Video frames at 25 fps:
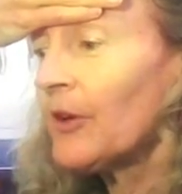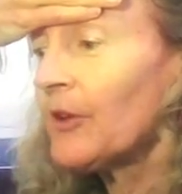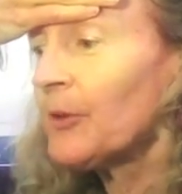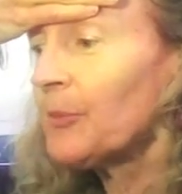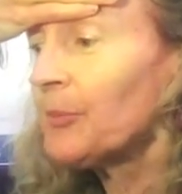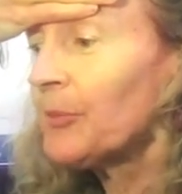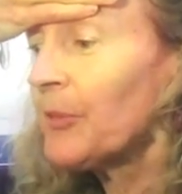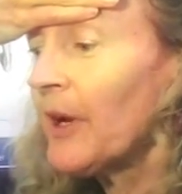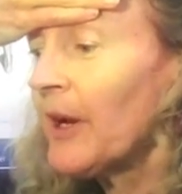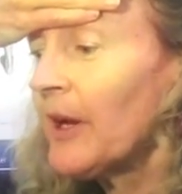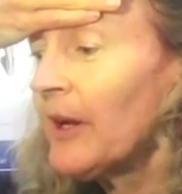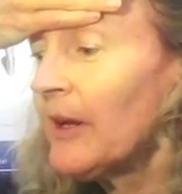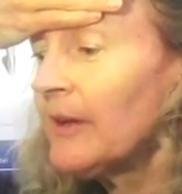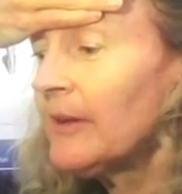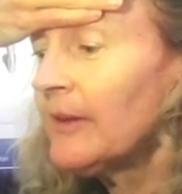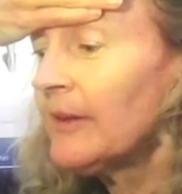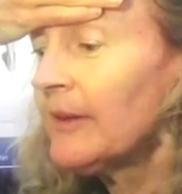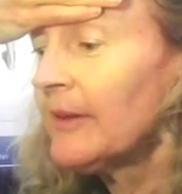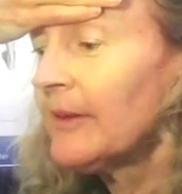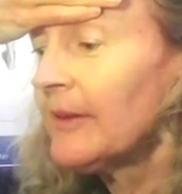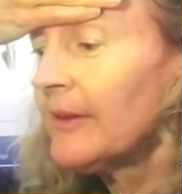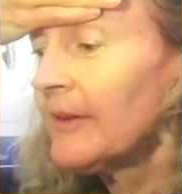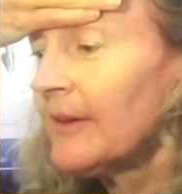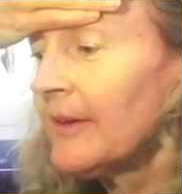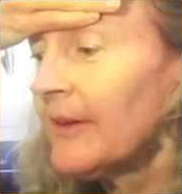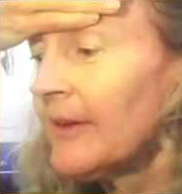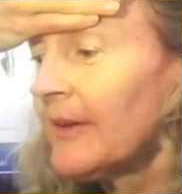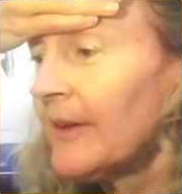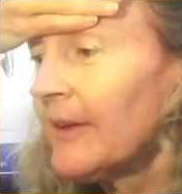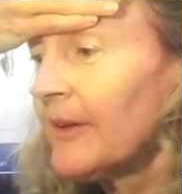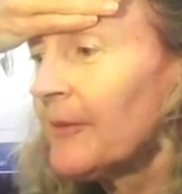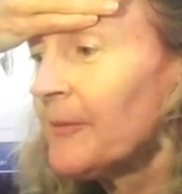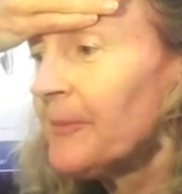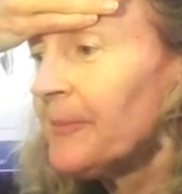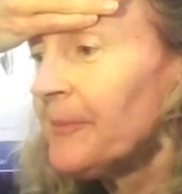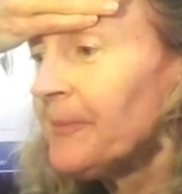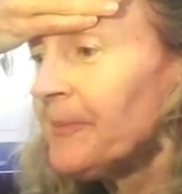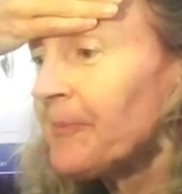of the brain.
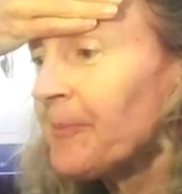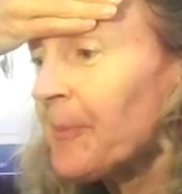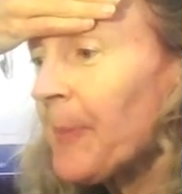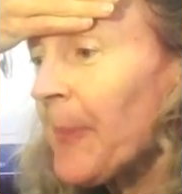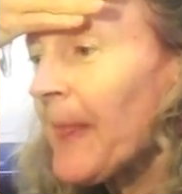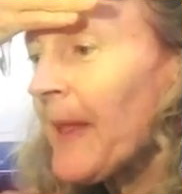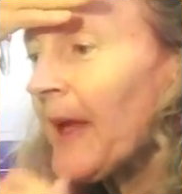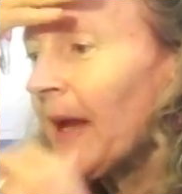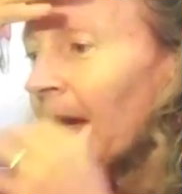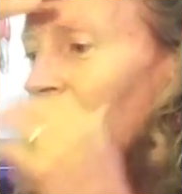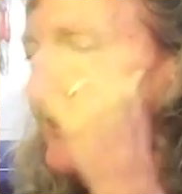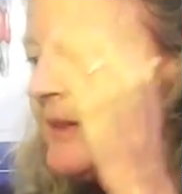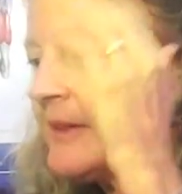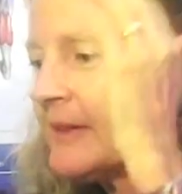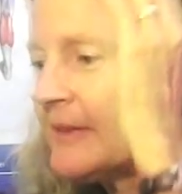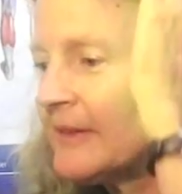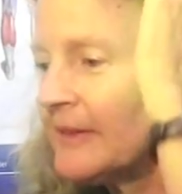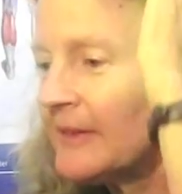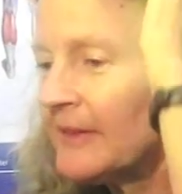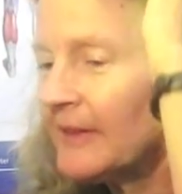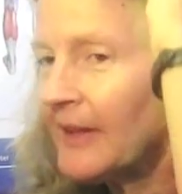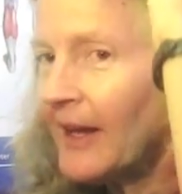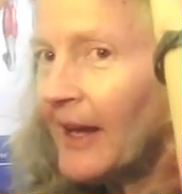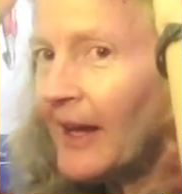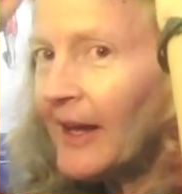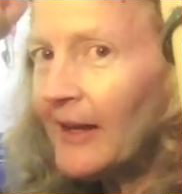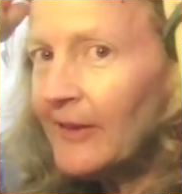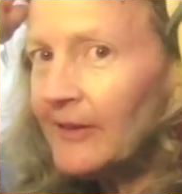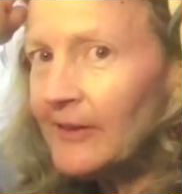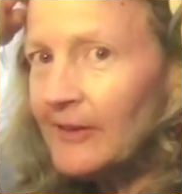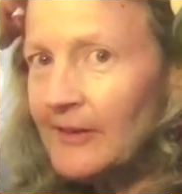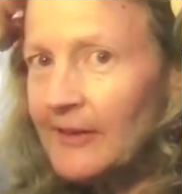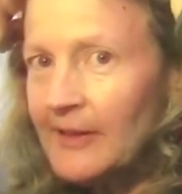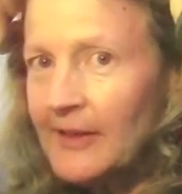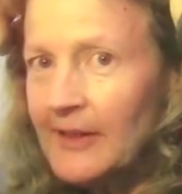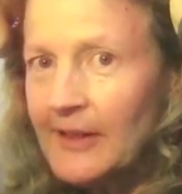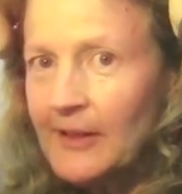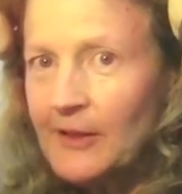And
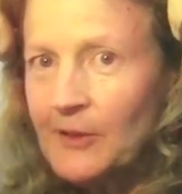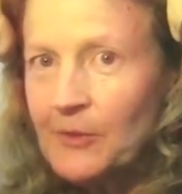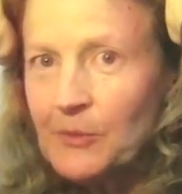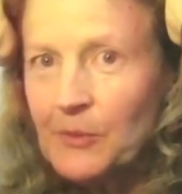lastly,